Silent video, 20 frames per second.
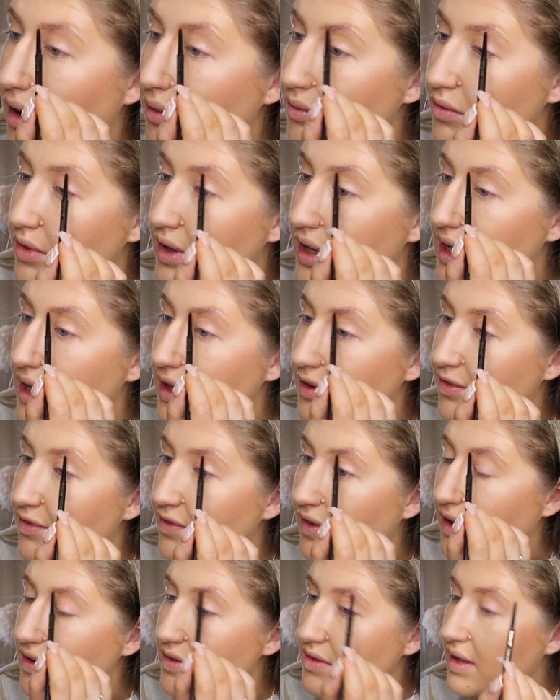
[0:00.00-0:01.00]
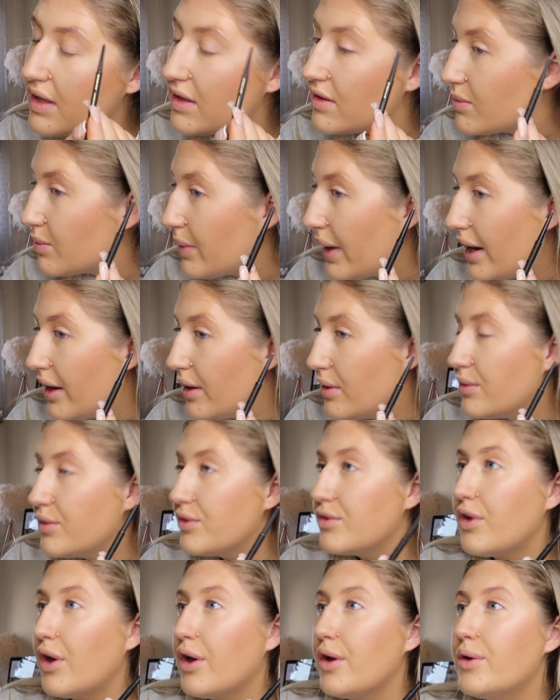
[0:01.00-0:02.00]
I'm really fussy as well.
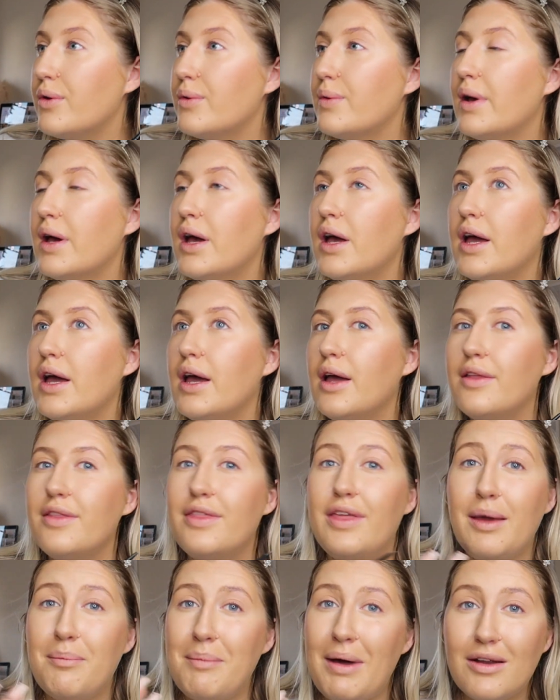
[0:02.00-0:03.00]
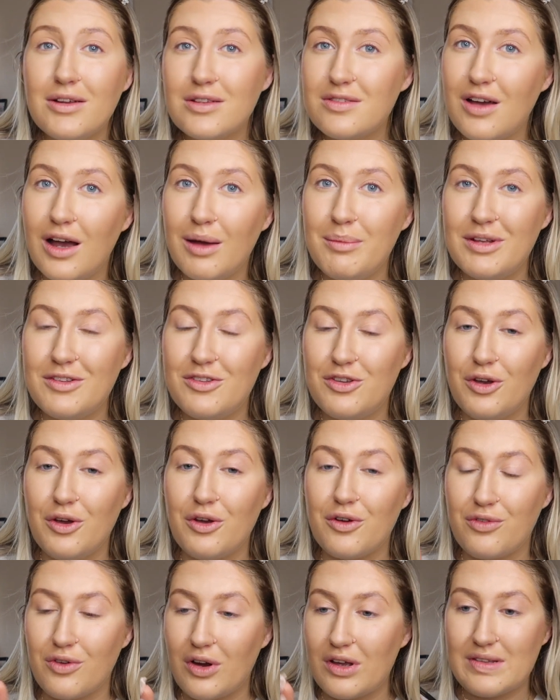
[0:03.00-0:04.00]
So the amount of time it
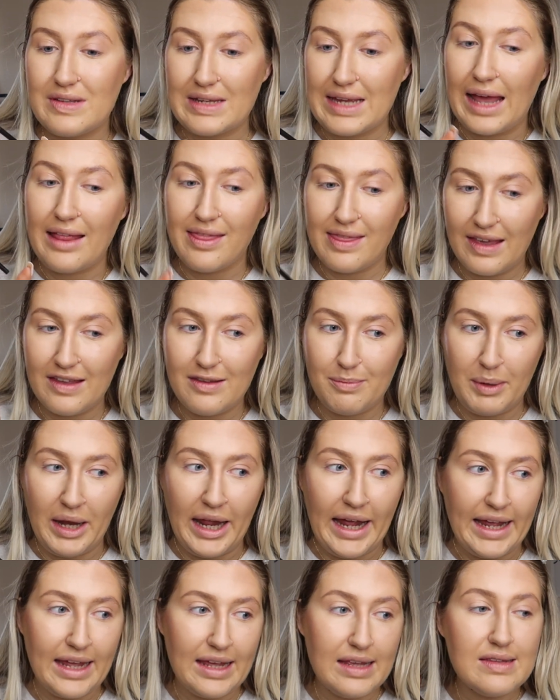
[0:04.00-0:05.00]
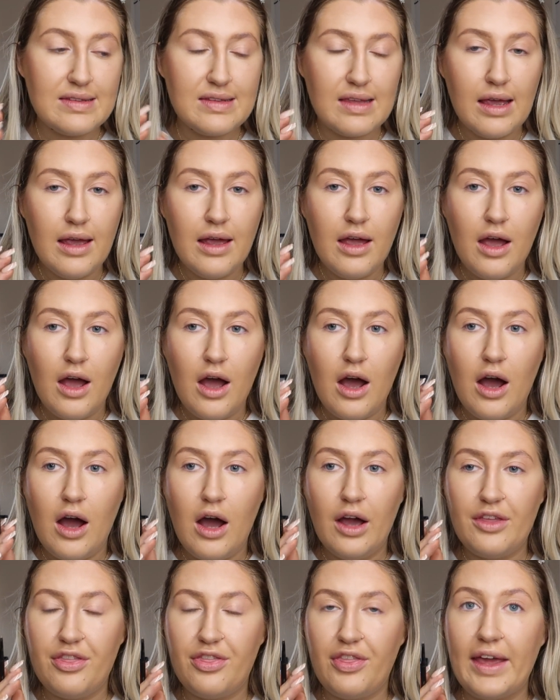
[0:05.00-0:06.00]
took for us to get this place,
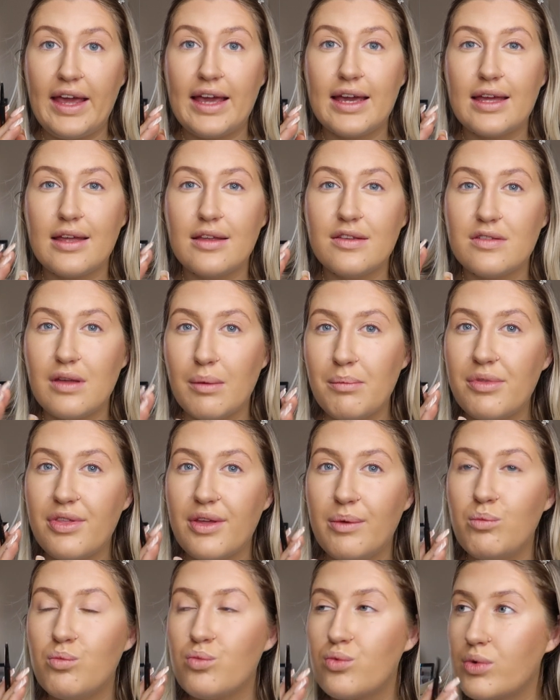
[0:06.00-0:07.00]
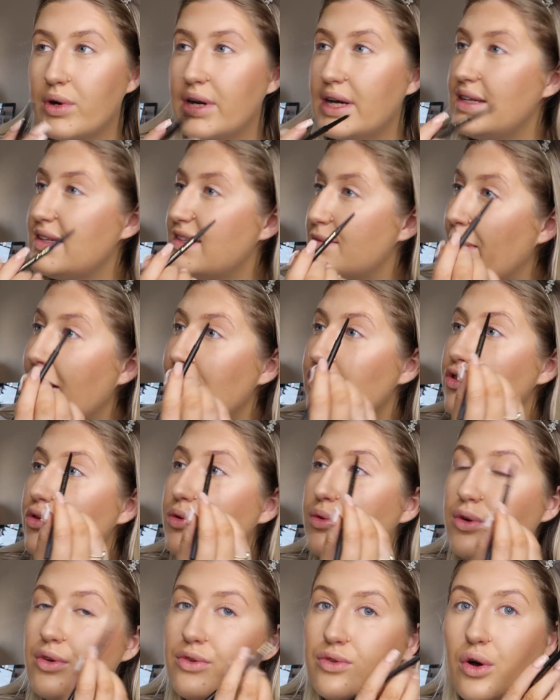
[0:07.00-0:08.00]
I think something really
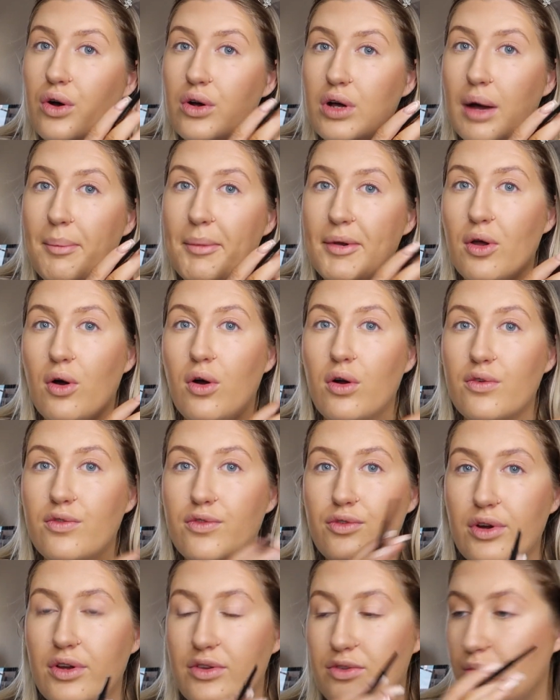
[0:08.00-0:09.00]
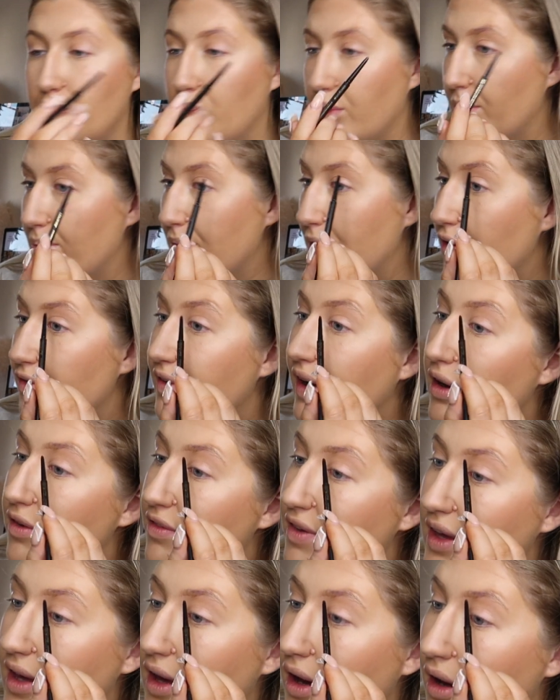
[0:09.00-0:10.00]
special has got to come along for us to want to move out
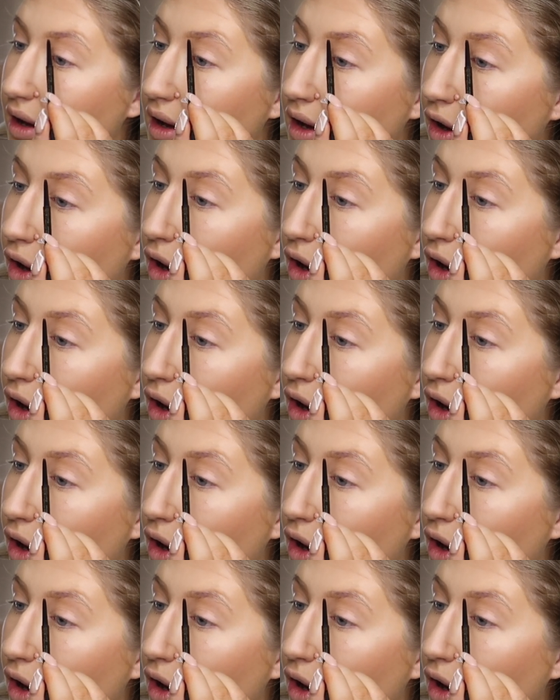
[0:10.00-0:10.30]
of here.